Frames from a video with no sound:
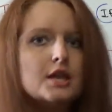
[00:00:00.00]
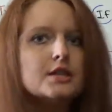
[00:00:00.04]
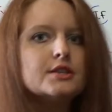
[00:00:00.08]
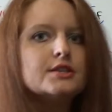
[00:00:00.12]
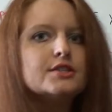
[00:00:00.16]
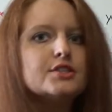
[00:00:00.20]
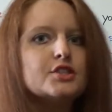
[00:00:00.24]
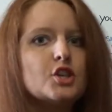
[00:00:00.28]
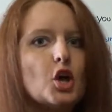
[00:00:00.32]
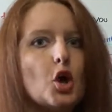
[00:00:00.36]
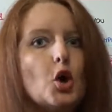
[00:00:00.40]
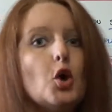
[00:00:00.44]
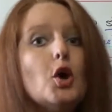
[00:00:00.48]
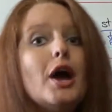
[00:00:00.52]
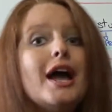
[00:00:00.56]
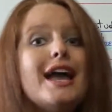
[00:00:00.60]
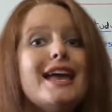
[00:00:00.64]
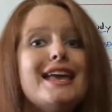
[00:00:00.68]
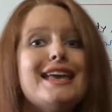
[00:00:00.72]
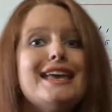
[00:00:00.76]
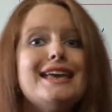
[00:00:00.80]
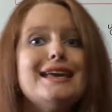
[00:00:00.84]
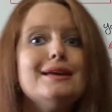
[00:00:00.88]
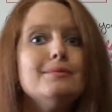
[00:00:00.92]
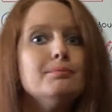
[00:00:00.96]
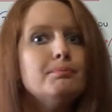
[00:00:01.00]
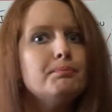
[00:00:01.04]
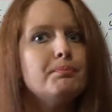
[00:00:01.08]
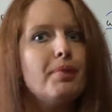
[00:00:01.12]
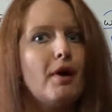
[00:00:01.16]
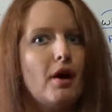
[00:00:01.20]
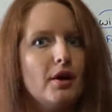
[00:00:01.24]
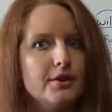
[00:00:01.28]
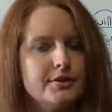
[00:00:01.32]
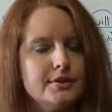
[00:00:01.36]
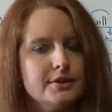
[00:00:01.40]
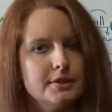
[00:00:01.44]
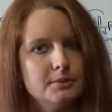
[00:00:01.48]
So,
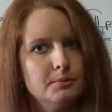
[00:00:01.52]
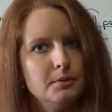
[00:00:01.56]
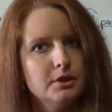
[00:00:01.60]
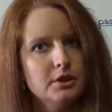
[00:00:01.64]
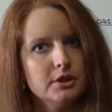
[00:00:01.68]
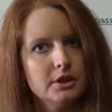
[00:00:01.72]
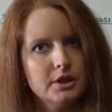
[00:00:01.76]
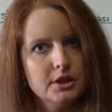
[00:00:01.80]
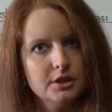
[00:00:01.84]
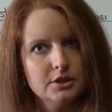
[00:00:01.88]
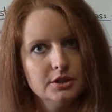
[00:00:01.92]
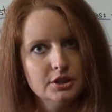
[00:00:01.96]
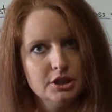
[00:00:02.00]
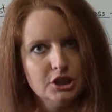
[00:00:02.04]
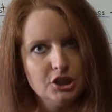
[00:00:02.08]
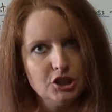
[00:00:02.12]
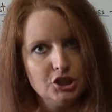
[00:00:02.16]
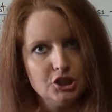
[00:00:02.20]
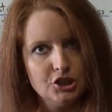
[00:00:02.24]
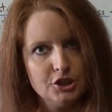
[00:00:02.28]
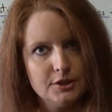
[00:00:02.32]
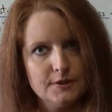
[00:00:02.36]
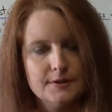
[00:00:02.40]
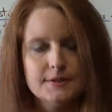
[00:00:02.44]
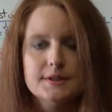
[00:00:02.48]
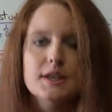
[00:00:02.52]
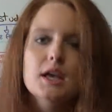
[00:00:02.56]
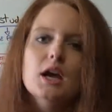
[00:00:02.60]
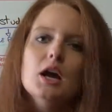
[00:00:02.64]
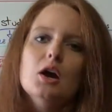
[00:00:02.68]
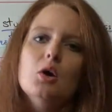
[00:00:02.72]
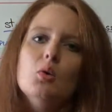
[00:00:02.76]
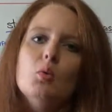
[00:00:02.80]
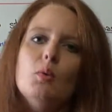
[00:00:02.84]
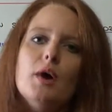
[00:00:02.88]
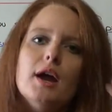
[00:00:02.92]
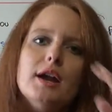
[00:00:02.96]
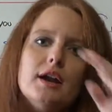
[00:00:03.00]
impossible conditions.
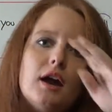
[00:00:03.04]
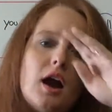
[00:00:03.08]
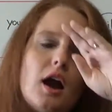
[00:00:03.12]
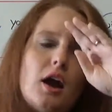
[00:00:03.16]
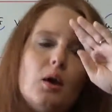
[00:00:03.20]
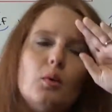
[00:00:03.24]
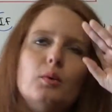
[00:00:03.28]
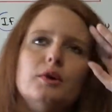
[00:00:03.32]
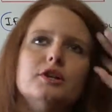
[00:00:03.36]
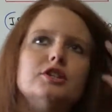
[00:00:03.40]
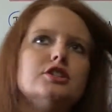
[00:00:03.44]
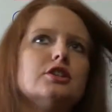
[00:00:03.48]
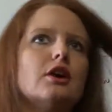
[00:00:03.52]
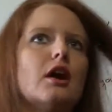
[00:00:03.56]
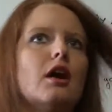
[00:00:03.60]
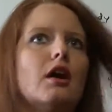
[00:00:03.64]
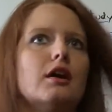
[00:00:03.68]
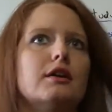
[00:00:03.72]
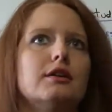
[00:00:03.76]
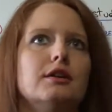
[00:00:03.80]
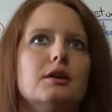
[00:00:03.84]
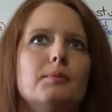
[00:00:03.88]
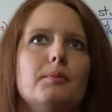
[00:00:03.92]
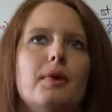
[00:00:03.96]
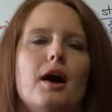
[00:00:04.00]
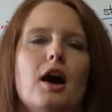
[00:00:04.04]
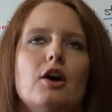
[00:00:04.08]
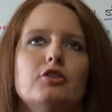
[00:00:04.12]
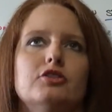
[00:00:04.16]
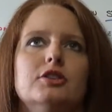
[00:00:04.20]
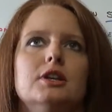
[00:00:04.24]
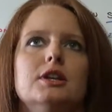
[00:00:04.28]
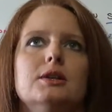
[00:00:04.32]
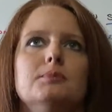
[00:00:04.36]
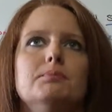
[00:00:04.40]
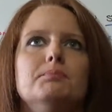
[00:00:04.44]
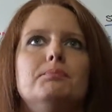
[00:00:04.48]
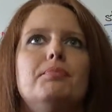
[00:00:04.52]
When are we talking
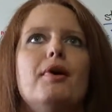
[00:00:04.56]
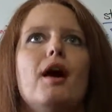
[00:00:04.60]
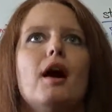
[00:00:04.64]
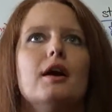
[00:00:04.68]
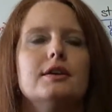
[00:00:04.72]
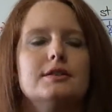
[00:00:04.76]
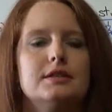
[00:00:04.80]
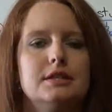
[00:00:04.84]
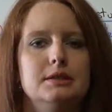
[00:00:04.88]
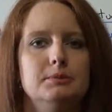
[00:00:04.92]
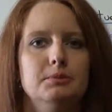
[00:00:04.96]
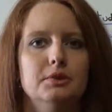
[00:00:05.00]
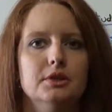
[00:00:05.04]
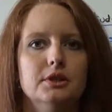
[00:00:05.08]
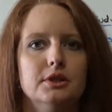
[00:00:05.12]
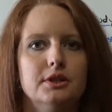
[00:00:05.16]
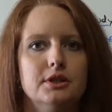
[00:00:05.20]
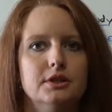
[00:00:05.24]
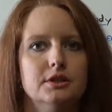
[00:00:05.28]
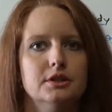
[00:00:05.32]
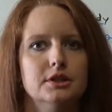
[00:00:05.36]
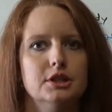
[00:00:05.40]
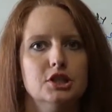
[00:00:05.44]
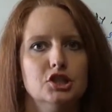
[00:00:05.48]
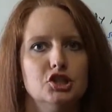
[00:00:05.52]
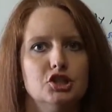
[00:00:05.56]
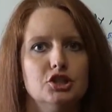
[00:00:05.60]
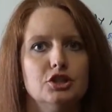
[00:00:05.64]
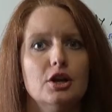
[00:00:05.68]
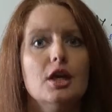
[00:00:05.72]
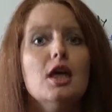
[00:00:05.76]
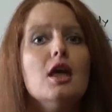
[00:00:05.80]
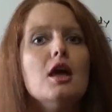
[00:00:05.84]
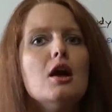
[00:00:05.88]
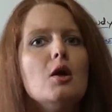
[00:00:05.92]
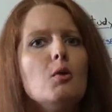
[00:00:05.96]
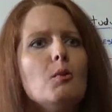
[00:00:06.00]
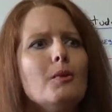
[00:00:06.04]
about an impossible condition?
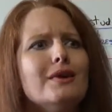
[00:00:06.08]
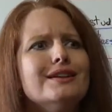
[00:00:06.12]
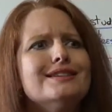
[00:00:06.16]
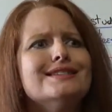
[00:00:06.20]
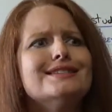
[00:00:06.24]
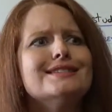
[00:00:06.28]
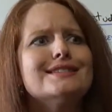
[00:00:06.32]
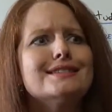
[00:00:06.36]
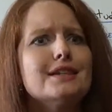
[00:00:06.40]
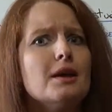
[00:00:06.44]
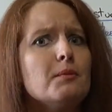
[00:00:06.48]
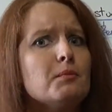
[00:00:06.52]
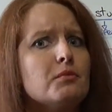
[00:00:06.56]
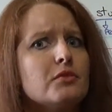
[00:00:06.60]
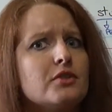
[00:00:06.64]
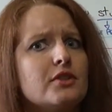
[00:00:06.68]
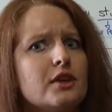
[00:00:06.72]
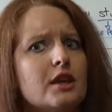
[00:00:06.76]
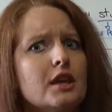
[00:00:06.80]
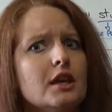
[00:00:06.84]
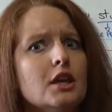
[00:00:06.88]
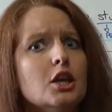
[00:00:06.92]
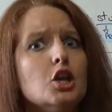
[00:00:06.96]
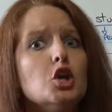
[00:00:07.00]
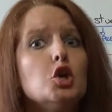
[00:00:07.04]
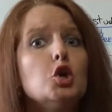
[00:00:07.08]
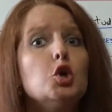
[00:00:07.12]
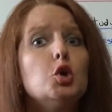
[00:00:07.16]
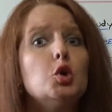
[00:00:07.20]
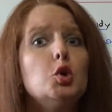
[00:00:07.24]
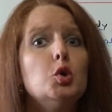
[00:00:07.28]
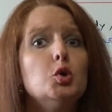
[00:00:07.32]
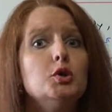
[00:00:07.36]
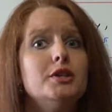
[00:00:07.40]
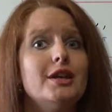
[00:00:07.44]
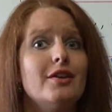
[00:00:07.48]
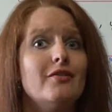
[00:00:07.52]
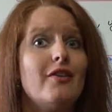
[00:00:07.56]
When something
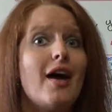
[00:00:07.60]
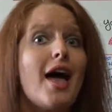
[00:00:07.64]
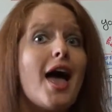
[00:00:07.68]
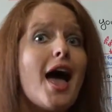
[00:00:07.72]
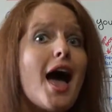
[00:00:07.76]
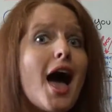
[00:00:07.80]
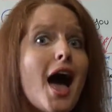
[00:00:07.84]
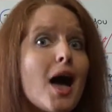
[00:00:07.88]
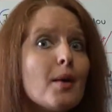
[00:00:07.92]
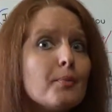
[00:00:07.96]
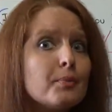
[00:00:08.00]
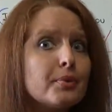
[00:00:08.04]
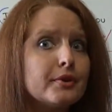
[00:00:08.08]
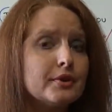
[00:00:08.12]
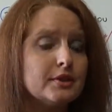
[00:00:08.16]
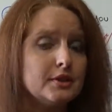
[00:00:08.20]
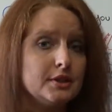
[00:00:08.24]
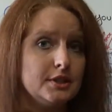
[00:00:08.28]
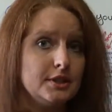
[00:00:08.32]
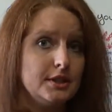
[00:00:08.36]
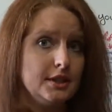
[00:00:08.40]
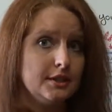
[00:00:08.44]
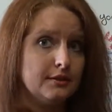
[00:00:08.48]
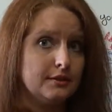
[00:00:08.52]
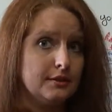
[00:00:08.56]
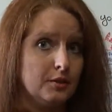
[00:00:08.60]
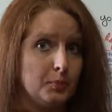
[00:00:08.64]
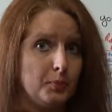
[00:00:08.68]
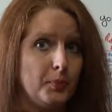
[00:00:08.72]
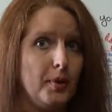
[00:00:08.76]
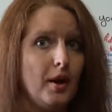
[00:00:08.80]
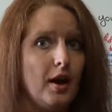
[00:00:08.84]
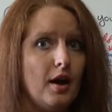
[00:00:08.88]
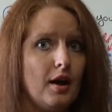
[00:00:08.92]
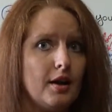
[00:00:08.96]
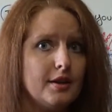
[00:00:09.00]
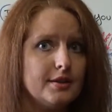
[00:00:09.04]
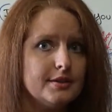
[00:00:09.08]
could have happened in the
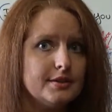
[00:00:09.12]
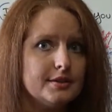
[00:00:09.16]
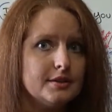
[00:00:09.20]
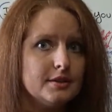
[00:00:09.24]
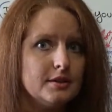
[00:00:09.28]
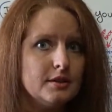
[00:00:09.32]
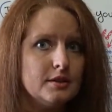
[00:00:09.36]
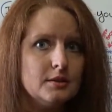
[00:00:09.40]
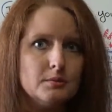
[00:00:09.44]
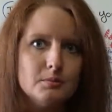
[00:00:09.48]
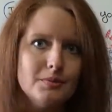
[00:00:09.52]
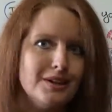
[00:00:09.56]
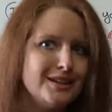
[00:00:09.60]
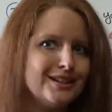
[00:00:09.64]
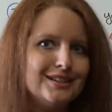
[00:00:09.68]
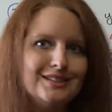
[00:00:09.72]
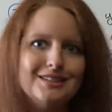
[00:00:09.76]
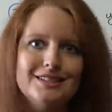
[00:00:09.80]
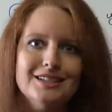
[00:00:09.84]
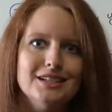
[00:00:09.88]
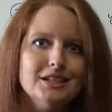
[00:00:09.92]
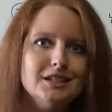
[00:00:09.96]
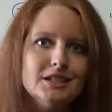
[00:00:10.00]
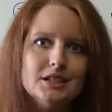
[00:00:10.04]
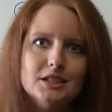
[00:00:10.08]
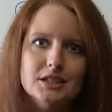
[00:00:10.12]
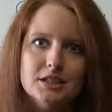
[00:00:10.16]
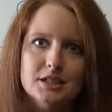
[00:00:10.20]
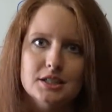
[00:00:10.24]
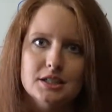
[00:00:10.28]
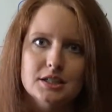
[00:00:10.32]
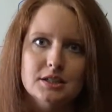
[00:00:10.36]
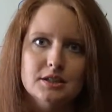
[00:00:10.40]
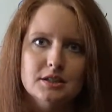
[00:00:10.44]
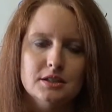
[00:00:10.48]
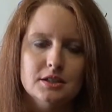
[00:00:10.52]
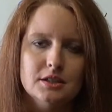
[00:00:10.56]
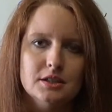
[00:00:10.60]
past, but it
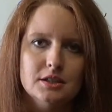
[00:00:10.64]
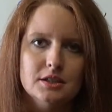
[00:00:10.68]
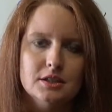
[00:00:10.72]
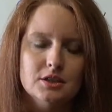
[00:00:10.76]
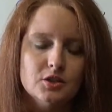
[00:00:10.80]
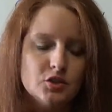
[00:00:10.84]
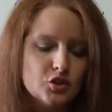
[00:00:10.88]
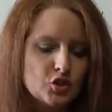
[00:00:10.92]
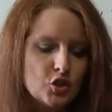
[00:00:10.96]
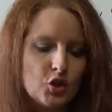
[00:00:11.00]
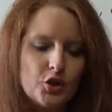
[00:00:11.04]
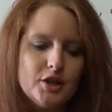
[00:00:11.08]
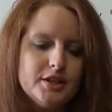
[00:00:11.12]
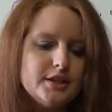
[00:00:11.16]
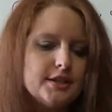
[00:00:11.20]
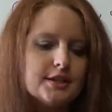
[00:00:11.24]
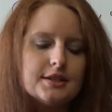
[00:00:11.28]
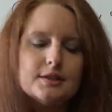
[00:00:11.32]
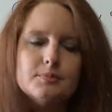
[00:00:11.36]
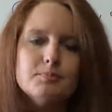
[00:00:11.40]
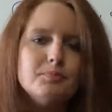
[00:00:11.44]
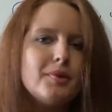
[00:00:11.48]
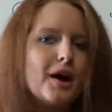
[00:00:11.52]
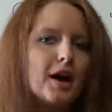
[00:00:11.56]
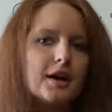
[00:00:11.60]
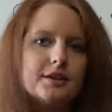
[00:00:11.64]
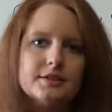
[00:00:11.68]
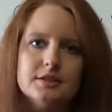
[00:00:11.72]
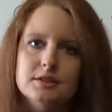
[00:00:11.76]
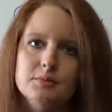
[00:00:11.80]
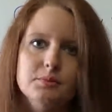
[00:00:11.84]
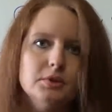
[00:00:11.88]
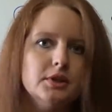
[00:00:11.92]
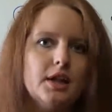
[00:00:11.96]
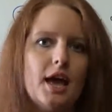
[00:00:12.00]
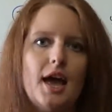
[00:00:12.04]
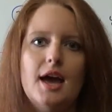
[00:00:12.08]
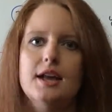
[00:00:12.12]
didn't. So, it isn't
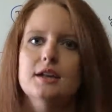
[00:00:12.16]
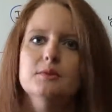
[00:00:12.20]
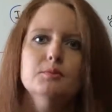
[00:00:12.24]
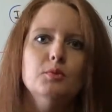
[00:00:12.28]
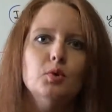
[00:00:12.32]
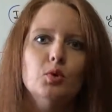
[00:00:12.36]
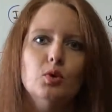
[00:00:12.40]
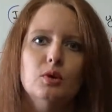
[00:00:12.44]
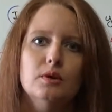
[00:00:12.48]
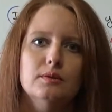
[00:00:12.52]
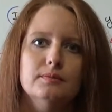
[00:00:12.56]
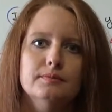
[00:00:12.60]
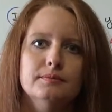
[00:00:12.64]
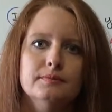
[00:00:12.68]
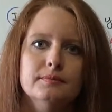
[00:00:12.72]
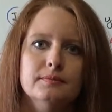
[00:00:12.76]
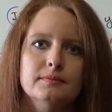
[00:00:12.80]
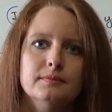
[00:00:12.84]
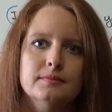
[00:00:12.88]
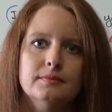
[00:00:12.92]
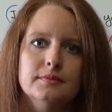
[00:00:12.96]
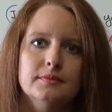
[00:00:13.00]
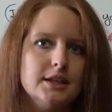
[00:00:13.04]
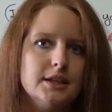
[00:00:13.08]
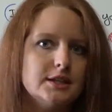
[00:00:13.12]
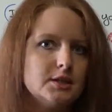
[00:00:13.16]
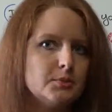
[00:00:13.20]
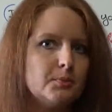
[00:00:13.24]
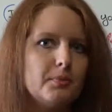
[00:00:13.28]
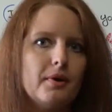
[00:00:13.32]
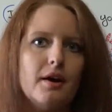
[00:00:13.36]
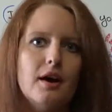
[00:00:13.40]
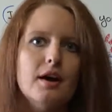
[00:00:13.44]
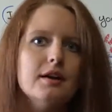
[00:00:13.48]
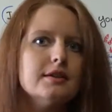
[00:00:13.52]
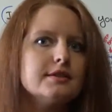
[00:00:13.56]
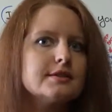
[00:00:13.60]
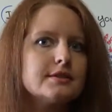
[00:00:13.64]
possible anymore. It's
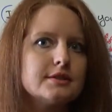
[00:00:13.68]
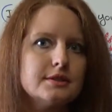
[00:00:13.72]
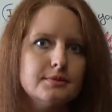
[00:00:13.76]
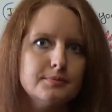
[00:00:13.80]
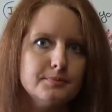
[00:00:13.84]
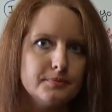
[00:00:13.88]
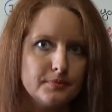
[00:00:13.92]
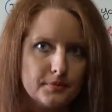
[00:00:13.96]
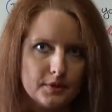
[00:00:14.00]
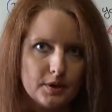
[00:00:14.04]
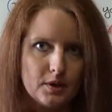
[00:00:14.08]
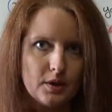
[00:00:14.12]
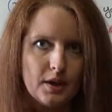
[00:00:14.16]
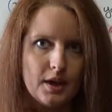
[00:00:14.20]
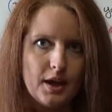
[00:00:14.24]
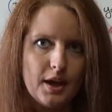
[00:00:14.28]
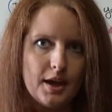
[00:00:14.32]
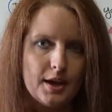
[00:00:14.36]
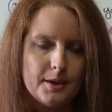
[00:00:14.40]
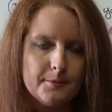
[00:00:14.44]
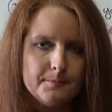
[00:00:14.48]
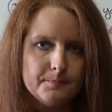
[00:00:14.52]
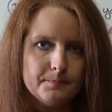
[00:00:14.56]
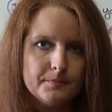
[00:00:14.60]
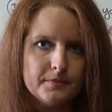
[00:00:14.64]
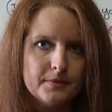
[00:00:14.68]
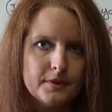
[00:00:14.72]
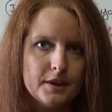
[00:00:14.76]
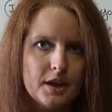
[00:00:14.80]
past, okay?